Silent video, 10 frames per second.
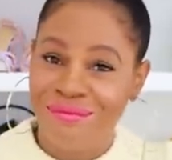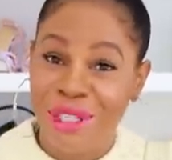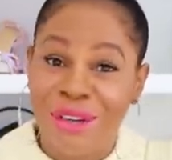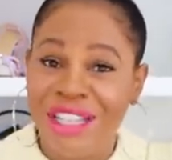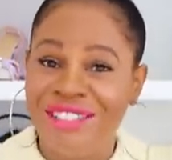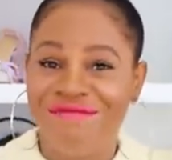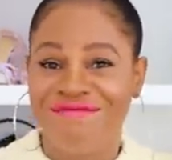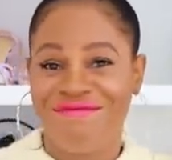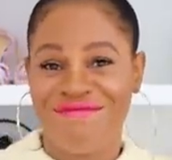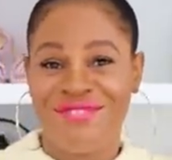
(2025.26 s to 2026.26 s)
Period.
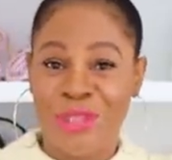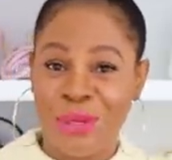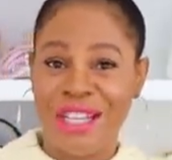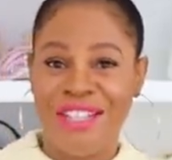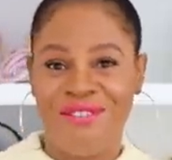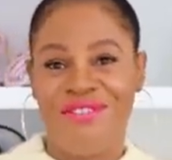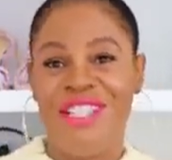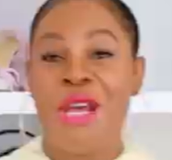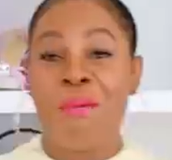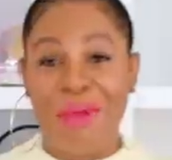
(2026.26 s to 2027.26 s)
Don't get it.
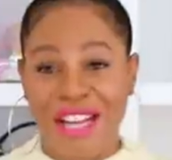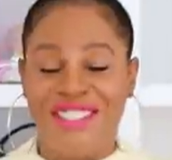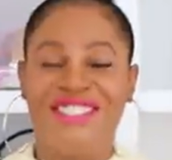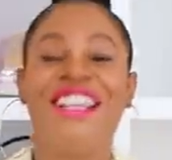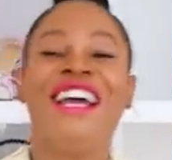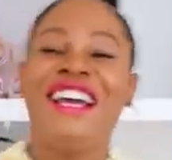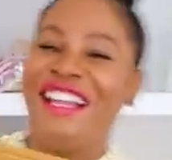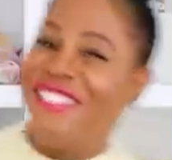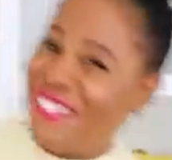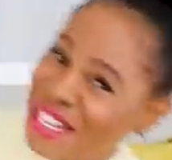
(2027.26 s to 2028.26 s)
But
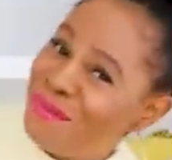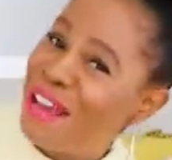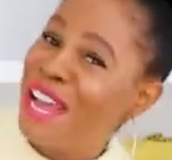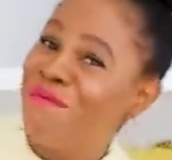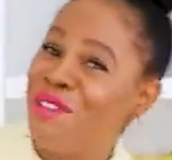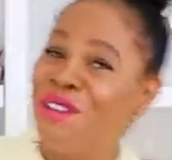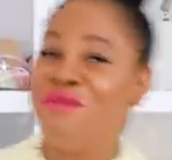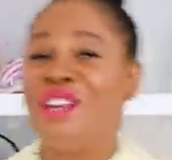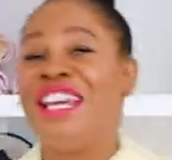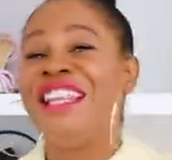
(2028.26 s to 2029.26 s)
this bag
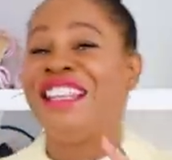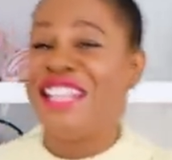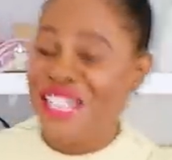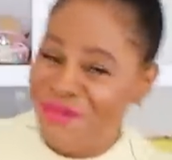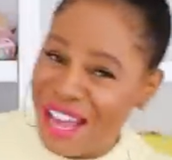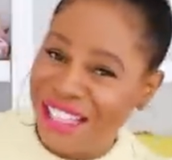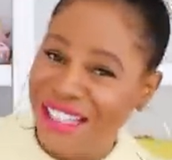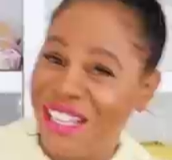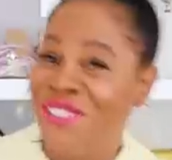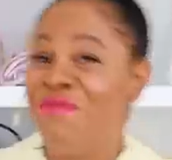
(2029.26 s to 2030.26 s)
moved me. This
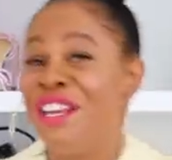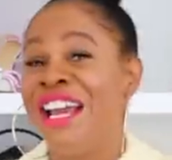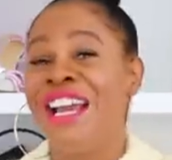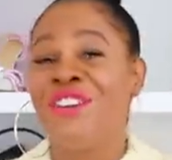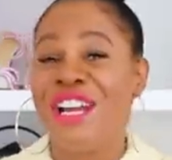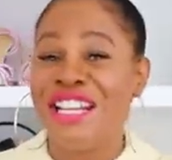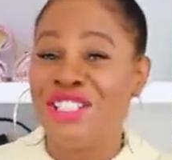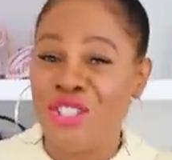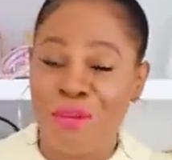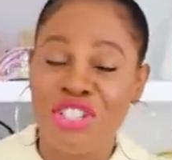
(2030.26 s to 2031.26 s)
bag loved me. I
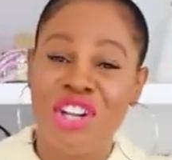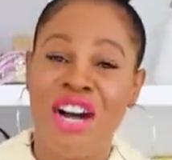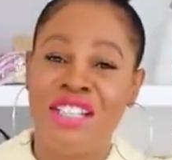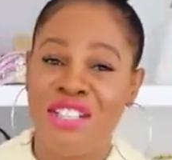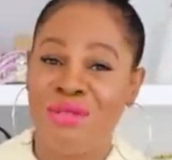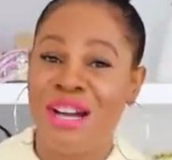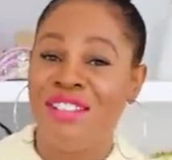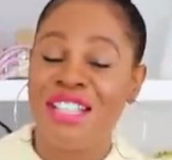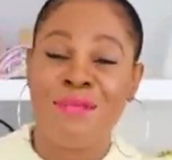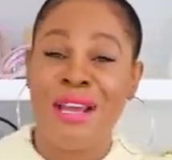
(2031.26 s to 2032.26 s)
created so much content
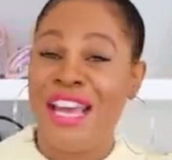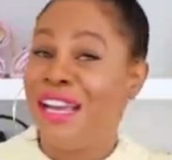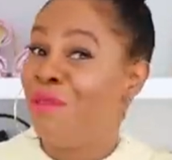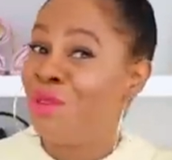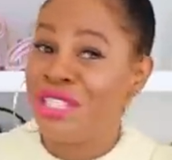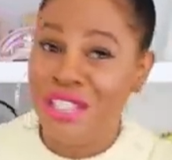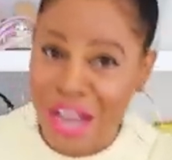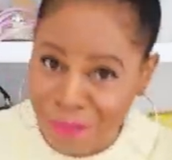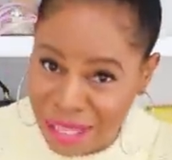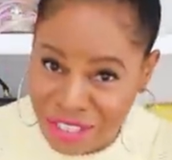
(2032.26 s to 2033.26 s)
around this bag and was
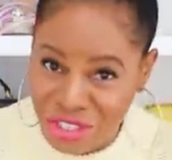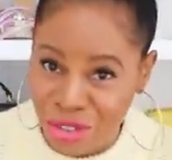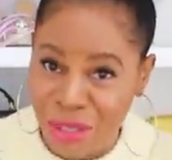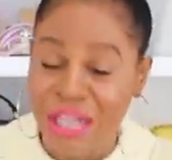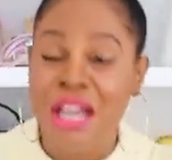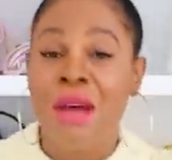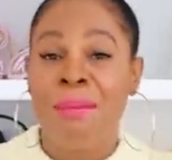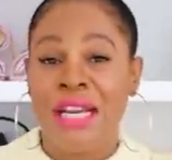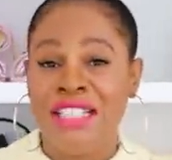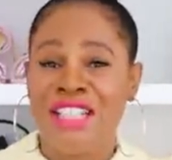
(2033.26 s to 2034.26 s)
not paid to do it,
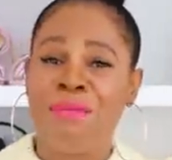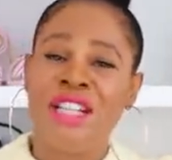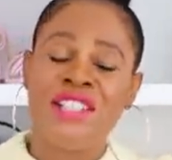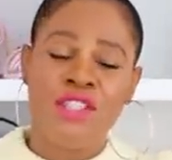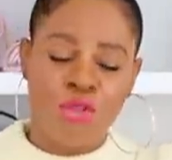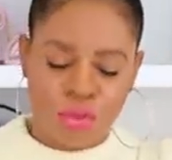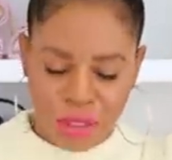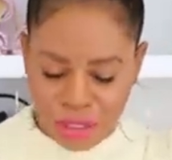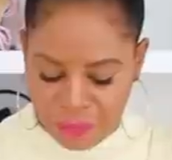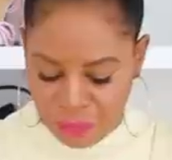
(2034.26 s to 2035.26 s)
but I did it because I
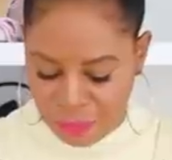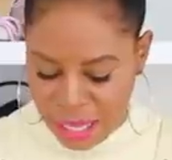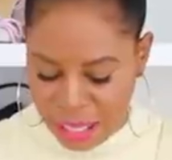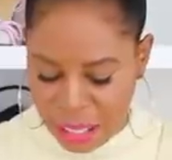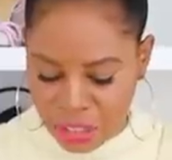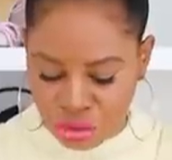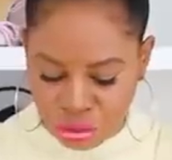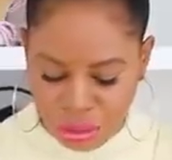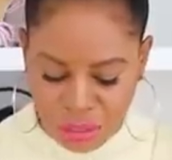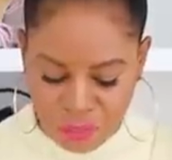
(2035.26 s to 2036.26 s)
truly love the bag. I
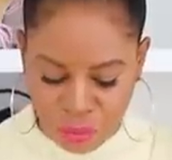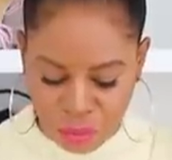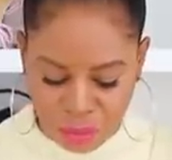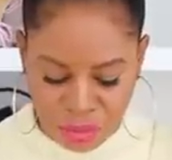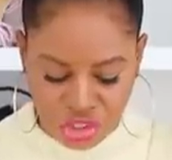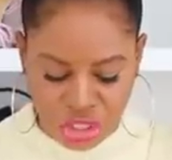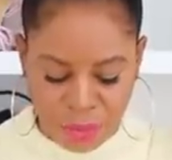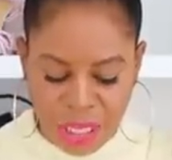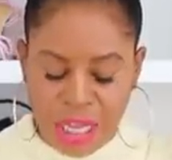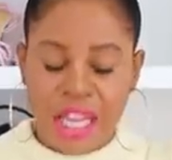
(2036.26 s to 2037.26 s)
truly love the
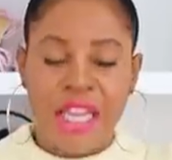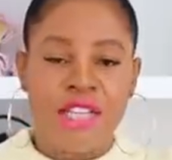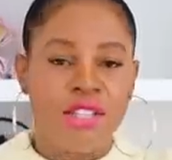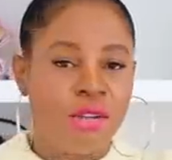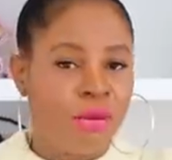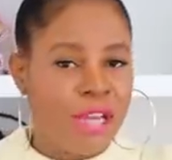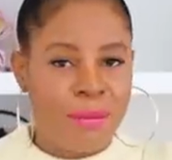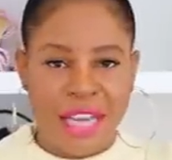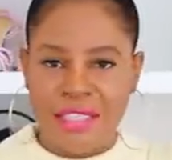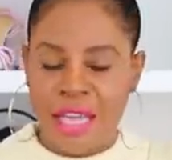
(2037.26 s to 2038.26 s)
workmanship. It is a
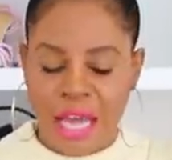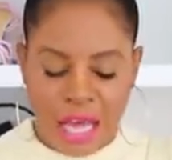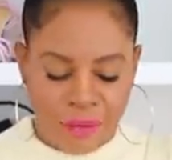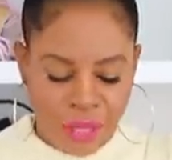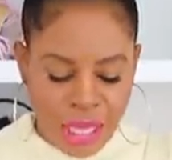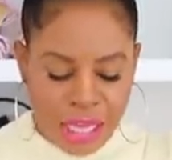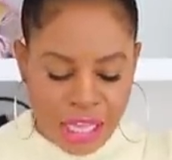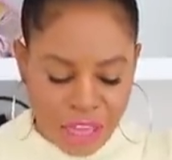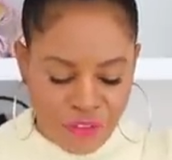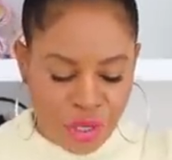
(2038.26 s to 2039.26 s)
great bag to have
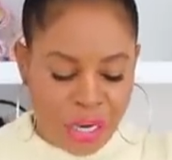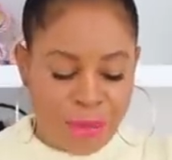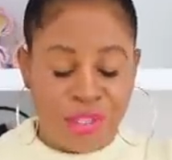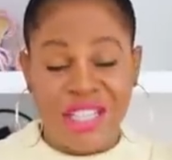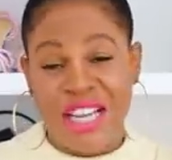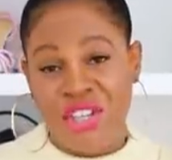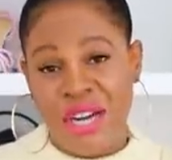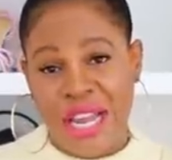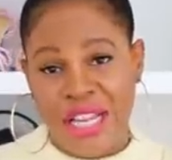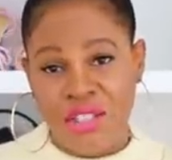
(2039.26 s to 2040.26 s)
if you're able to get
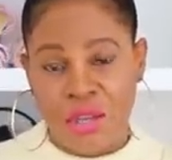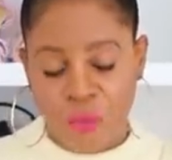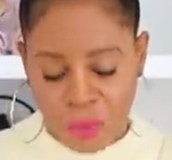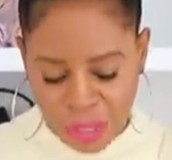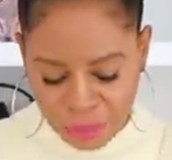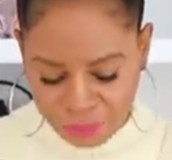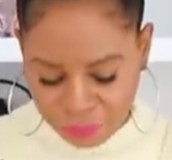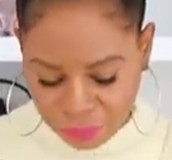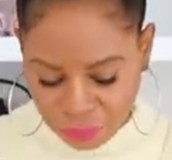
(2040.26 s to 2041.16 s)
your hands on one,